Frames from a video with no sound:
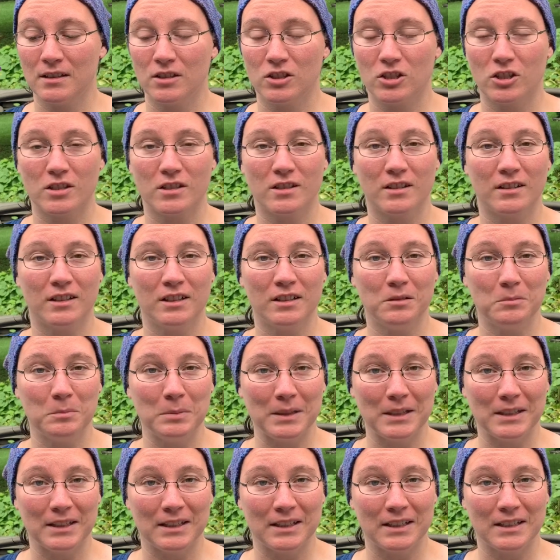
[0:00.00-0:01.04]
just a little
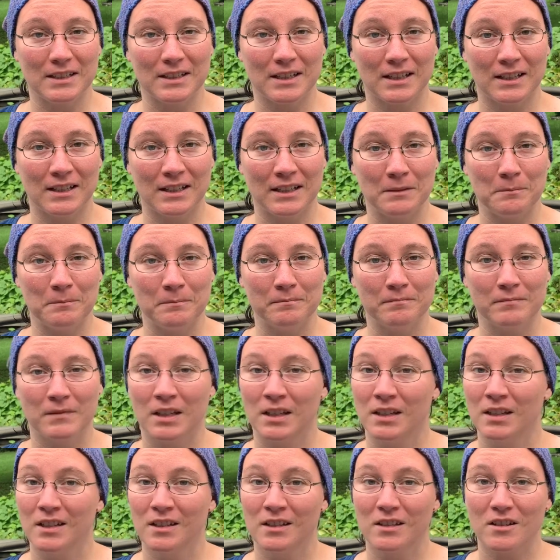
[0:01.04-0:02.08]
bit at a time,
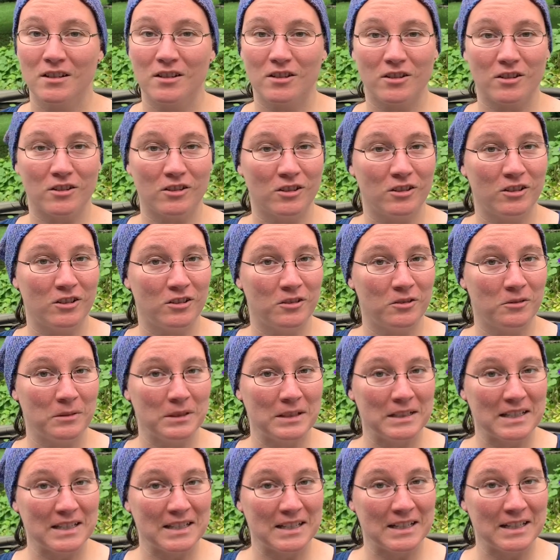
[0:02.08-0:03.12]
slow
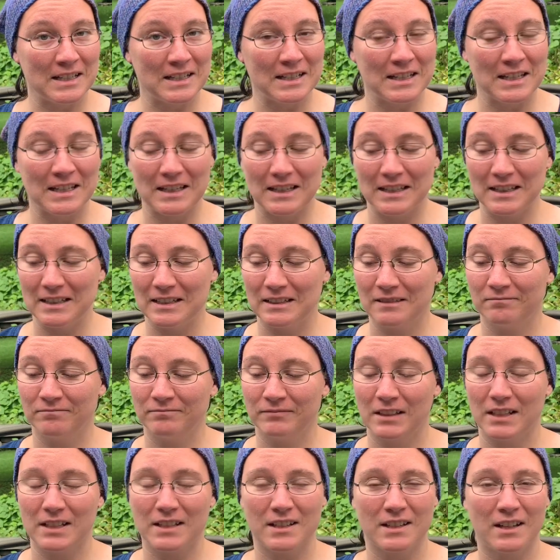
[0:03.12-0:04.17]
and steady.
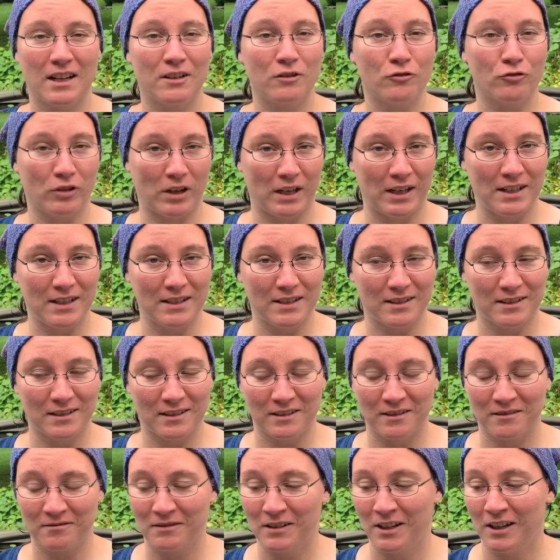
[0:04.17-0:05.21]
It's not a
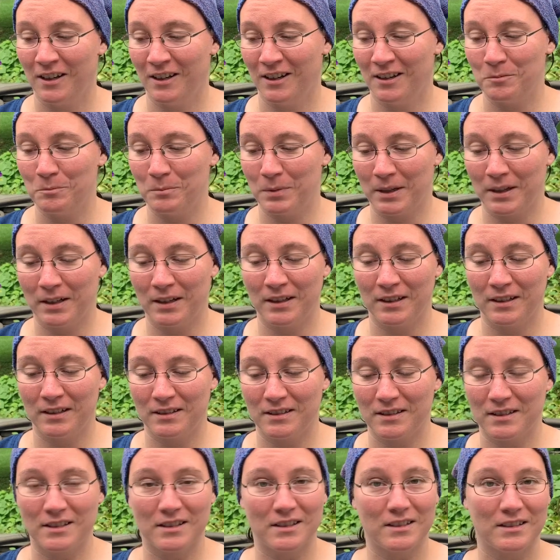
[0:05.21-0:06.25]
race,
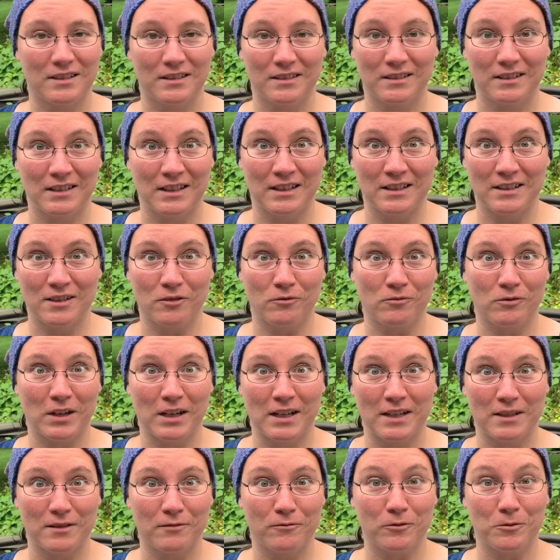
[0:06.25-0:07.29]
but it's a
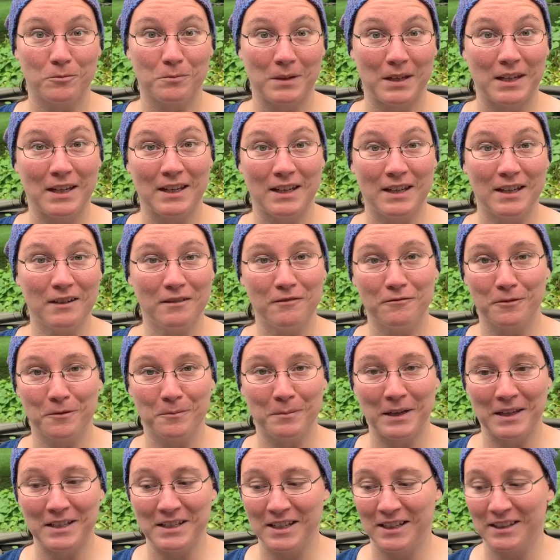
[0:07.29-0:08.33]
race for me, for
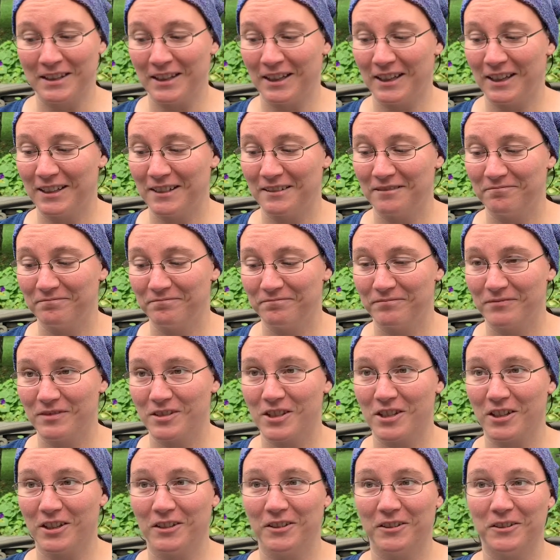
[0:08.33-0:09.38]
my deadline.
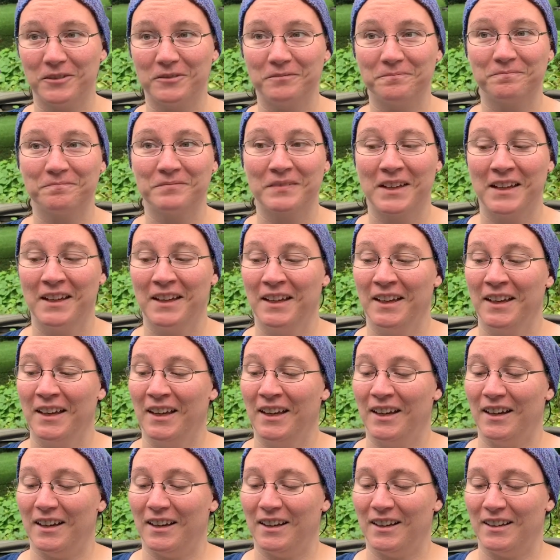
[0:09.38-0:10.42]
So,
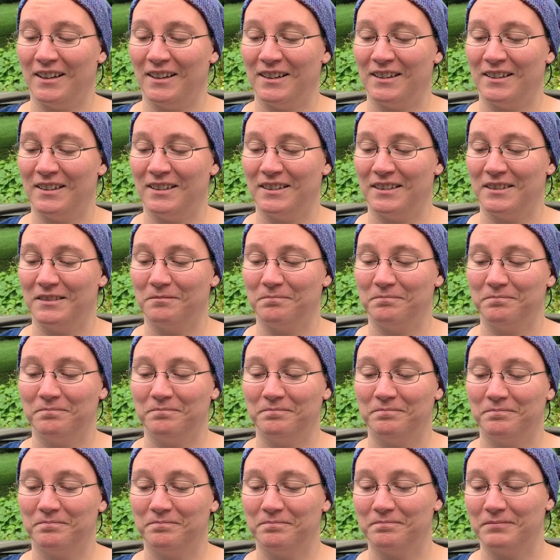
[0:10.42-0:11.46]
I
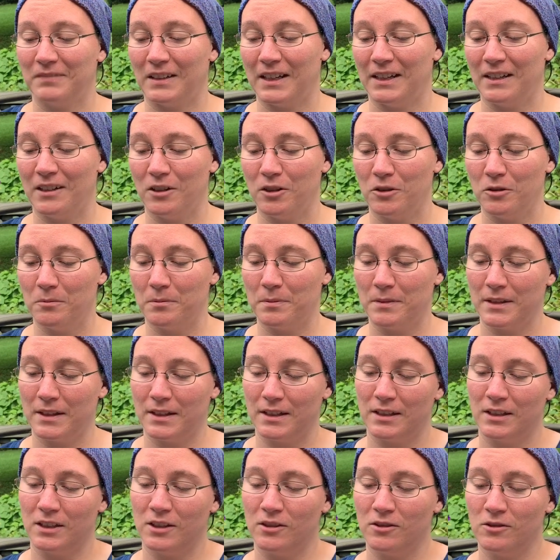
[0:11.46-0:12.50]
hope
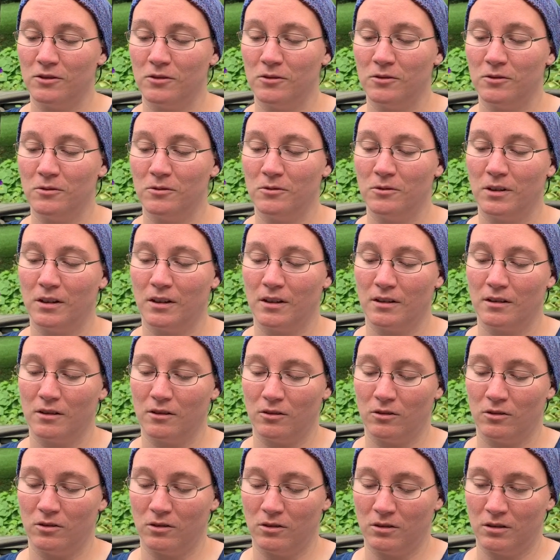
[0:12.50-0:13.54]
that you are
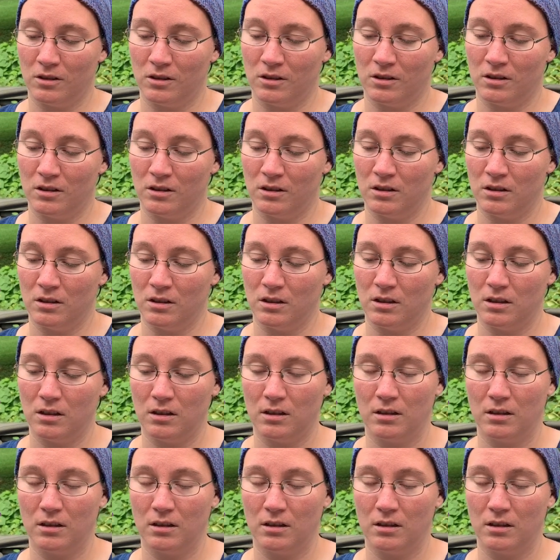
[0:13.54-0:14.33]
all